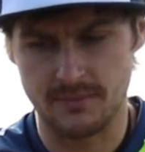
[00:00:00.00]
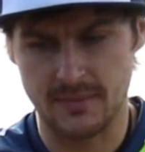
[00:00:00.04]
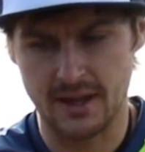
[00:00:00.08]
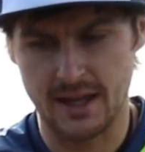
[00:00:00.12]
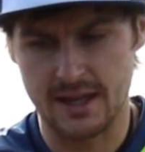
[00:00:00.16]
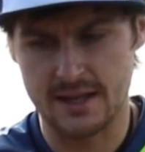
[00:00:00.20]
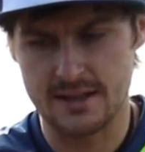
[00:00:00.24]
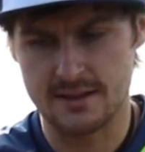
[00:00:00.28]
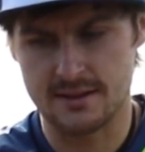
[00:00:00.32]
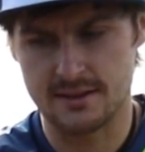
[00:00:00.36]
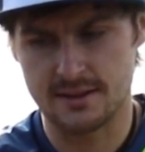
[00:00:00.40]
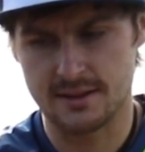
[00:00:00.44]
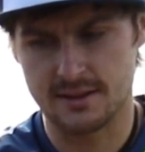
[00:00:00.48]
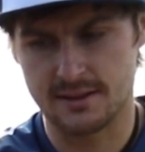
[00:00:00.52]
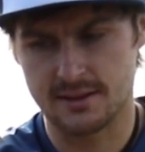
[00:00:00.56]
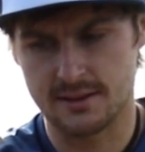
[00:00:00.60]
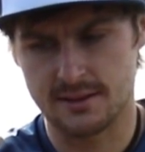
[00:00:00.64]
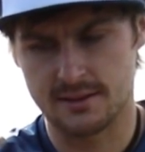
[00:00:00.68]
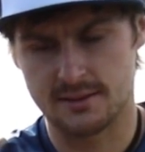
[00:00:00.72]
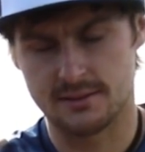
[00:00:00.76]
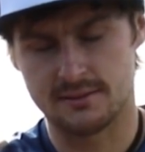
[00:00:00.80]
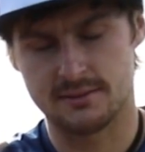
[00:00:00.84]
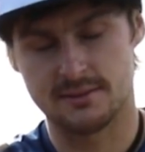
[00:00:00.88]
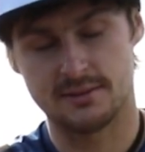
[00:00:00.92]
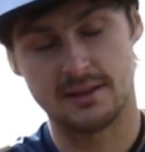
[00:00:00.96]
and
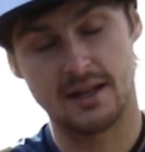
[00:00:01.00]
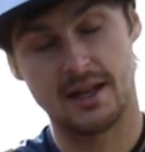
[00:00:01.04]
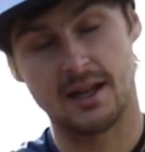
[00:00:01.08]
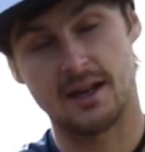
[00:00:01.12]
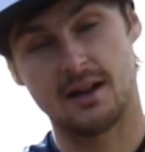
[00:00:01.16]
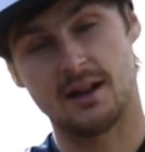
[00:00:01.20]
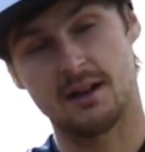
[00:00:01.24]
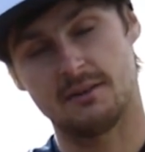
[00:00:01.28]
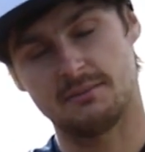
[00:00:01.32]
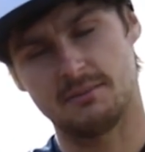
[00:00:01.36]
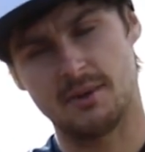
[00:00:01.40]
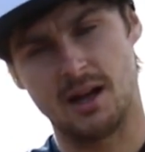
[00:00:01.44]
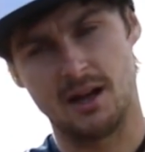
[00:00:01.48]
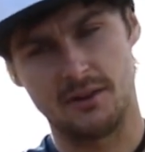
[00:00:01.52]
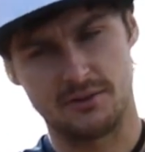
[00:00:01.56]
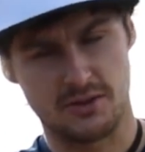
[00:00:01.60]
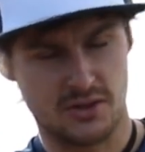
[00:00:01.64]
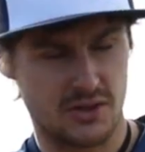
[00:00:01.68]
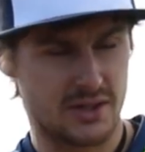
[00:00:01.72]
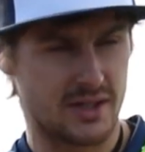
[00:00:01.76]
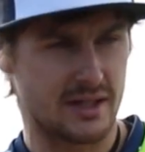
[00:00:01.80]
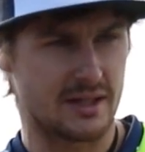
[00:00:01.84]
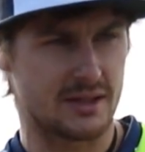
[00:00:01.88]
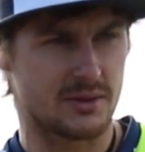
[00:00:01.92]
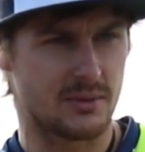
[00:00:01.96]
yeah, after
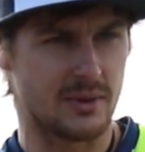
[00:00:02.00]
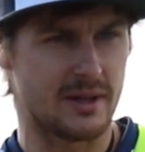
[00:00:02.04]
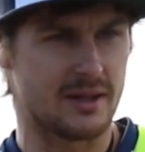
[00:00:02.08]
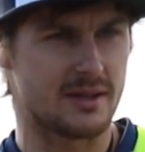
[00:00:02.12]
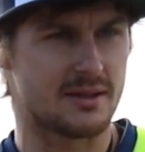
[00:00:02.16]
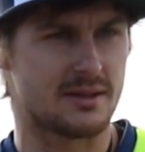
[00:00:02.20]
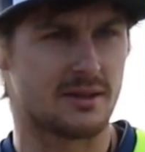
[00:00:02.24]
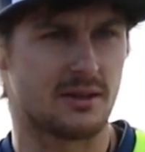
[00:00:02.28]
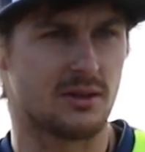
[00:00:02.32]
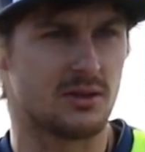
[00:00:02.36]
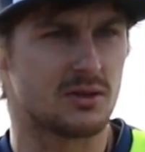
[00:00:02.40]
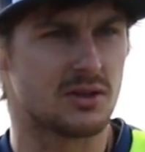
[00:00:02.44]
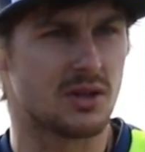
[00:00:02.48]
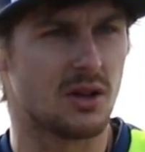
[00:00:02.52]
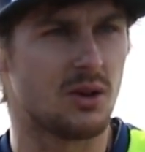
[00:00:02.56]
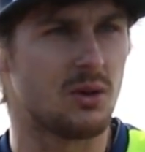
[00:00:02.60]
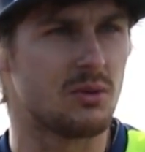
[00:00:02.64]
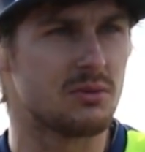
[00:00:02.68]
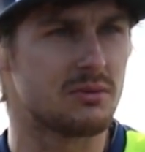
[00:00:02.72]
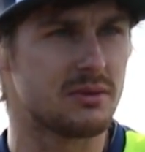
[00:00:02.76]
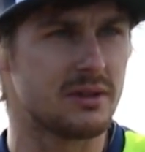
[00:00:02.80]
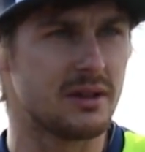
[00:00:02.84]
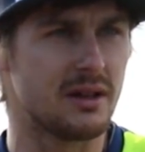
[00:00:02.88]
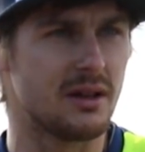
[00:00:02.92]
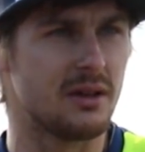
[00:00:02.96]
6 weeks I got told,